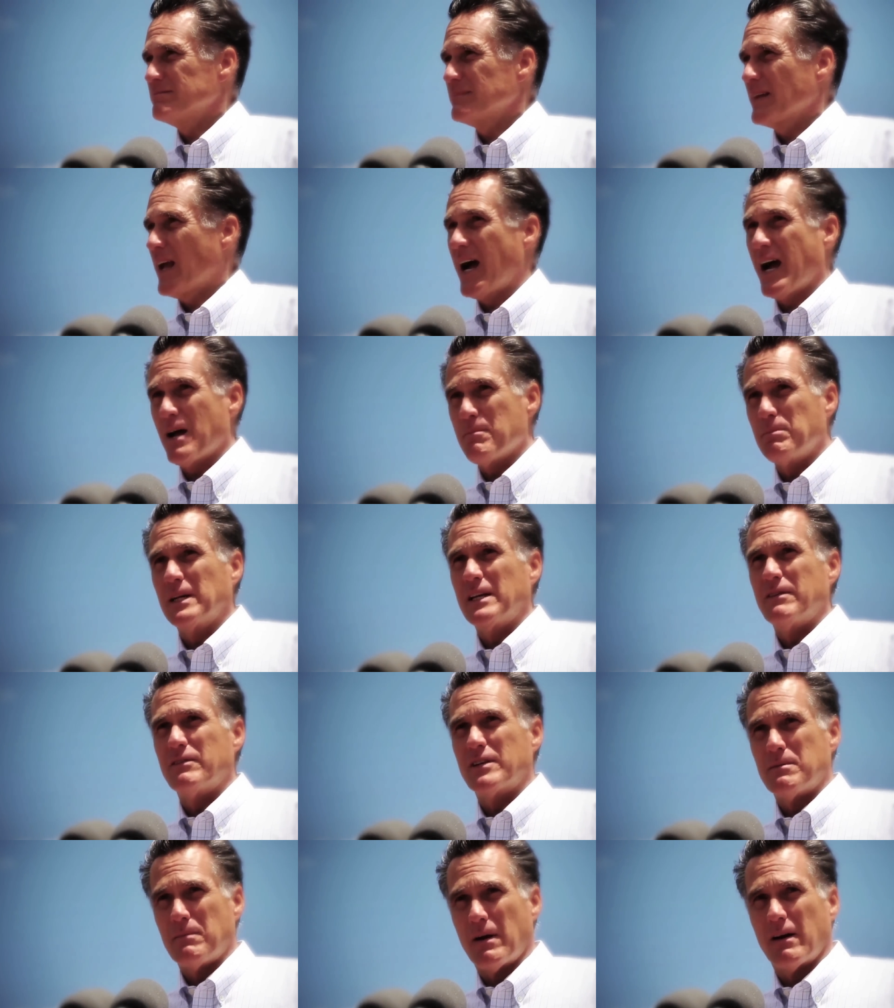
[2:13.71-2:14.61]
I'm
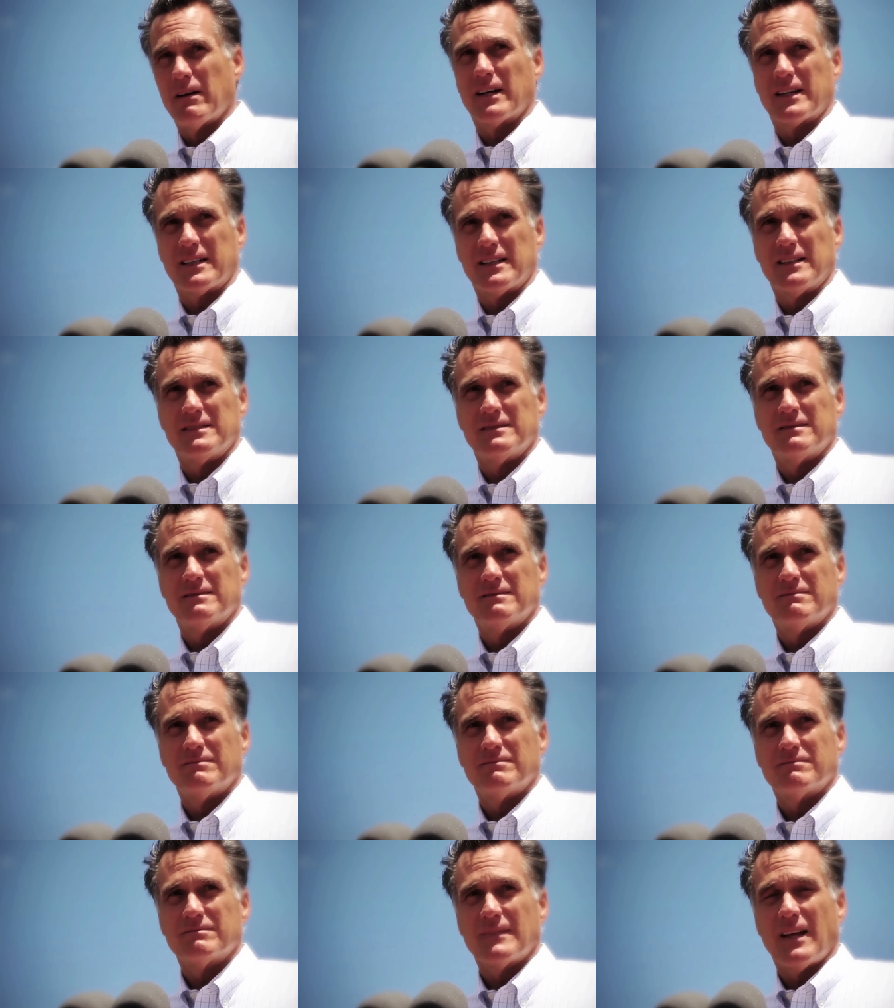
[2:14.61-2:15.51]
leaving the party.
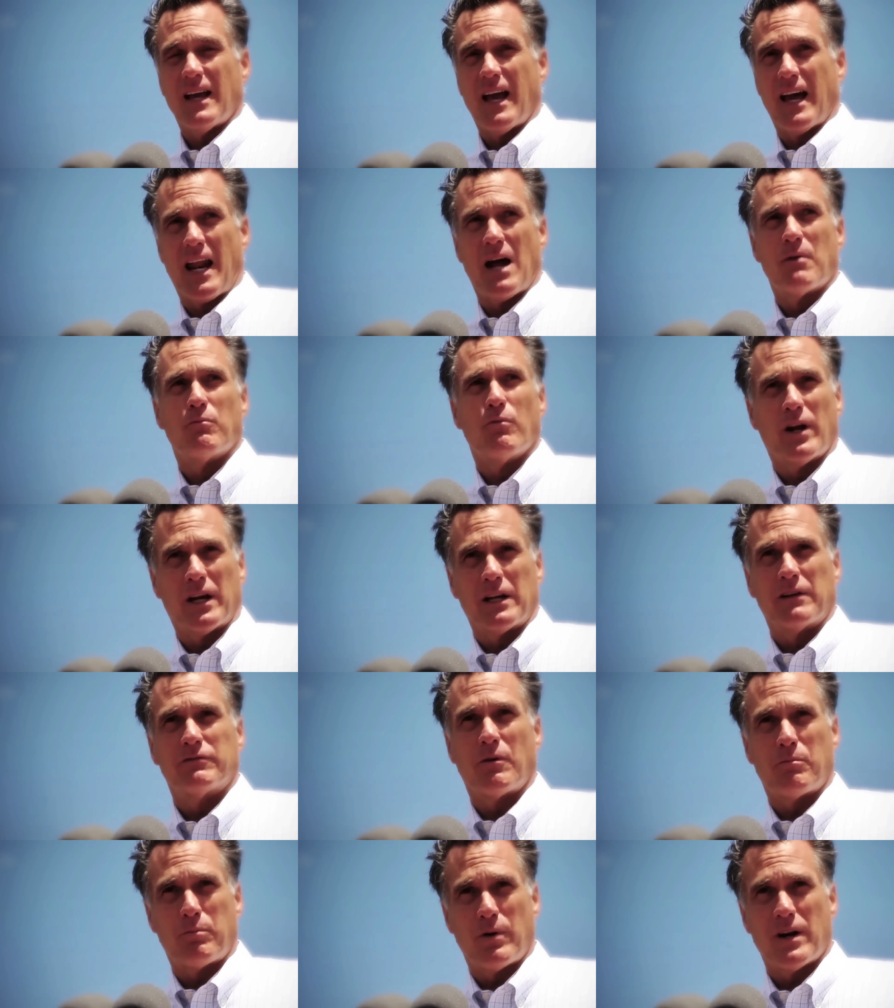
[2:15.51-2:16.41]
And I want
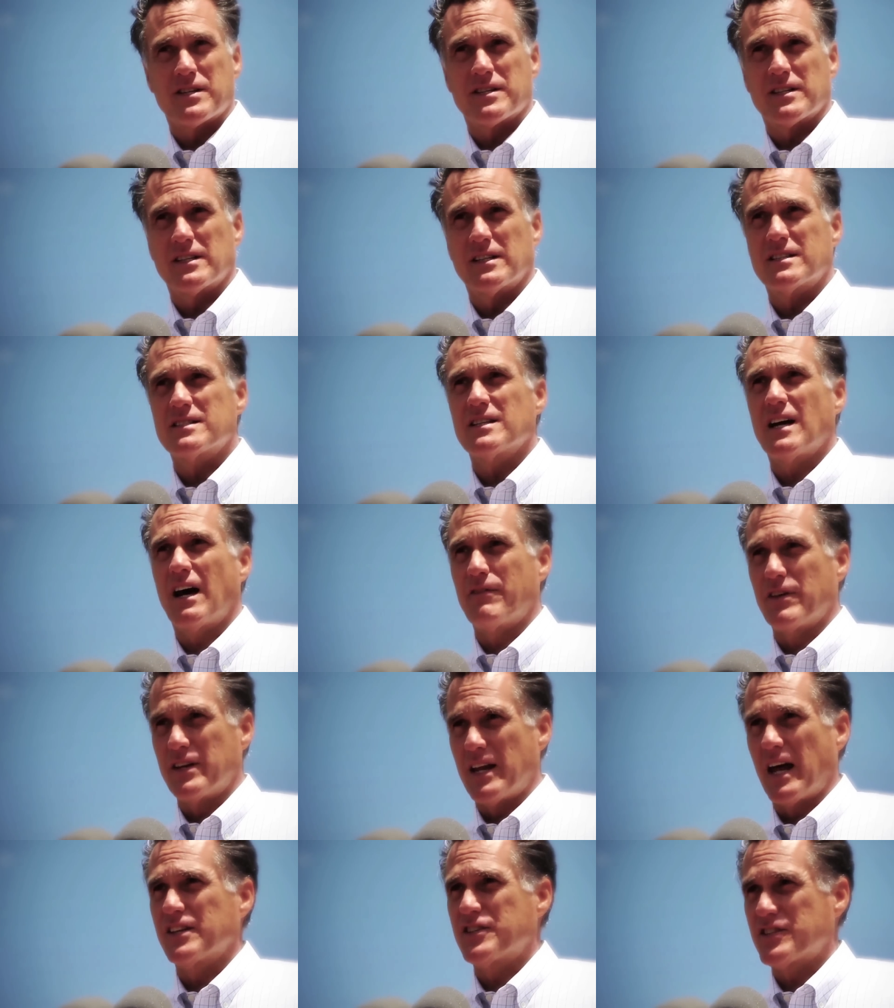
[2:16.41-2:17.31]
everyone to stuff
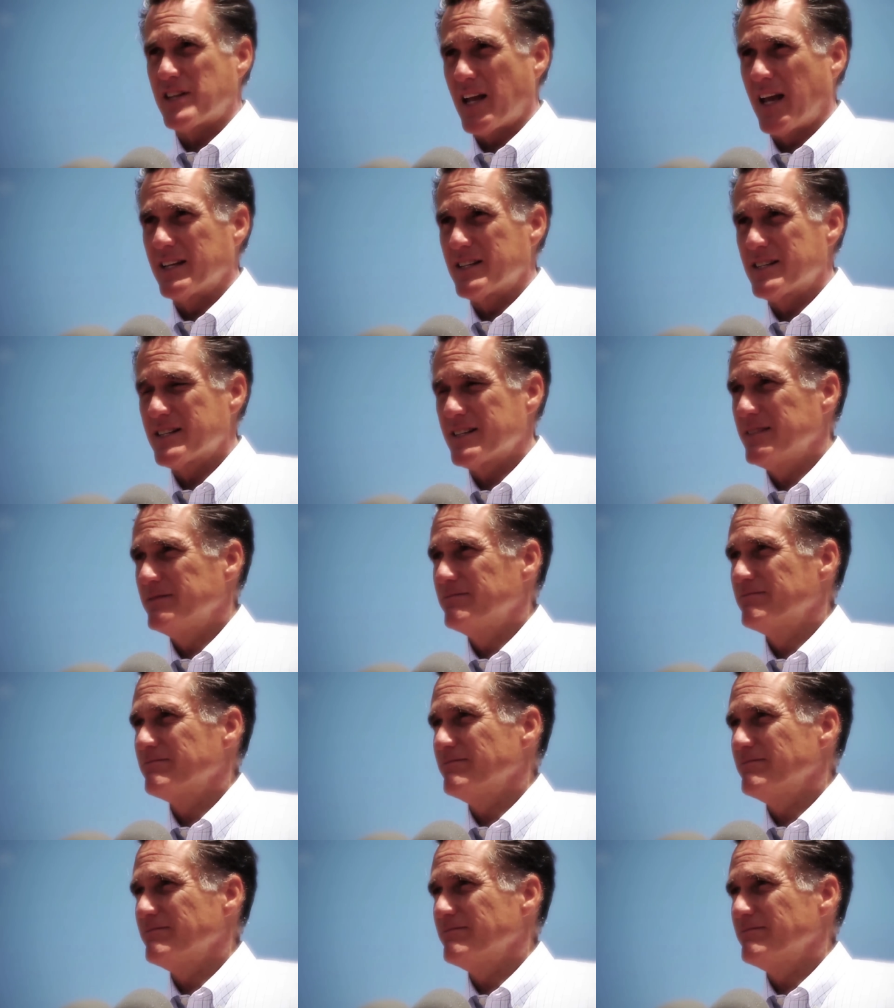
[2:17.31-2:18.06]
the ice chest.